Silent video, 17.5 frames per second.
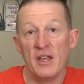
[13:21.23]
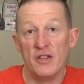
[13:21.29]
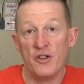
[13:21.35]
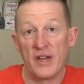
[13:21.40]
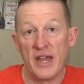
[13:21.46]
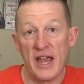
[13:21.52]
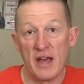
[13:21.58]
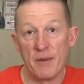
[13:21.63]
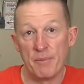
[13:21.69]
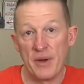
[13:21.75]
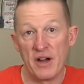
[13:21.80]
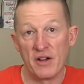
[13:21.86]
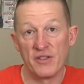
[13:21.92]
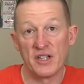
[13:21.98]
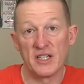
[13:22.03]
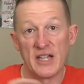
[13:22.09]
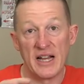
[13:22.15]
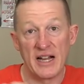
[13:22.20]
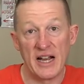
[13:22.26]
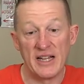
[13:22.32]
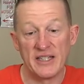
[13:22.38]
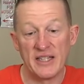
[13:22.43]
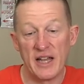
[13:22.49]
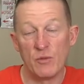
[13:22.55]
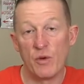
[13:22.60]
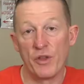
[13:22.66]
You can pair this, like I
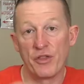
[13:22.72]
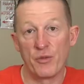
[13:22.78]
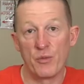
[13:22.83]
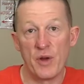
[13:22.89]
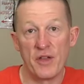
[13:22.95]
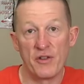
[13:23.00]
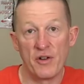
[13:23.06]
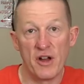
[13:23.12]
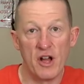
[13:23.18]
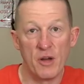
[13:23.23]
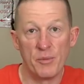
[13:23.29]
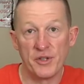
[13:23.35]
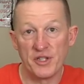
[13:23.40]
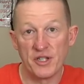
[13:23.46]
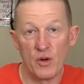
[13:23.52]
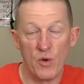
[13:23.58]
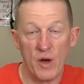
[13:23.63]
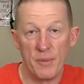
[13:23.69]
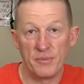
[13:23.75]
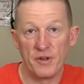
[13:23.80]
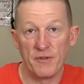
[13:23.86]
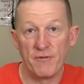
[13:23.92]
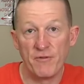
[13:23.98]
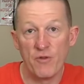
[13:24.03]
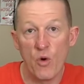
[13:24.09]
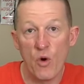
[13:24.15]
said, with three other helmets, so up
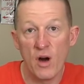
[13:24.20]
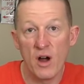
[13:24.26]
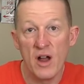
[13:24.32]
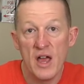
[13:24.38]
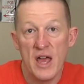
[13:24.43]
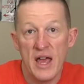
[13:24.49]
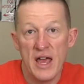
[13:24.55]
to four,